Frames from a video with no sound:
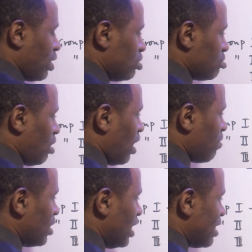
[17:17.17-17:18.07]
we're going to
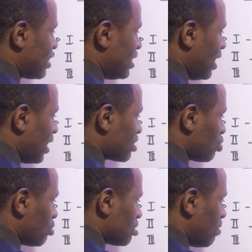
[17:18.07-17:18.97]
have 3
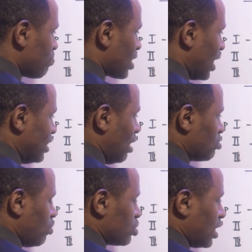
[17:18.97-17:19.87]
electrons in the
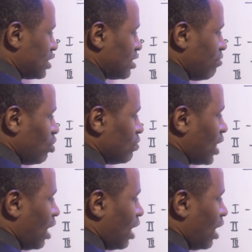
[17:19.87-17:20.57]
outermost energy level.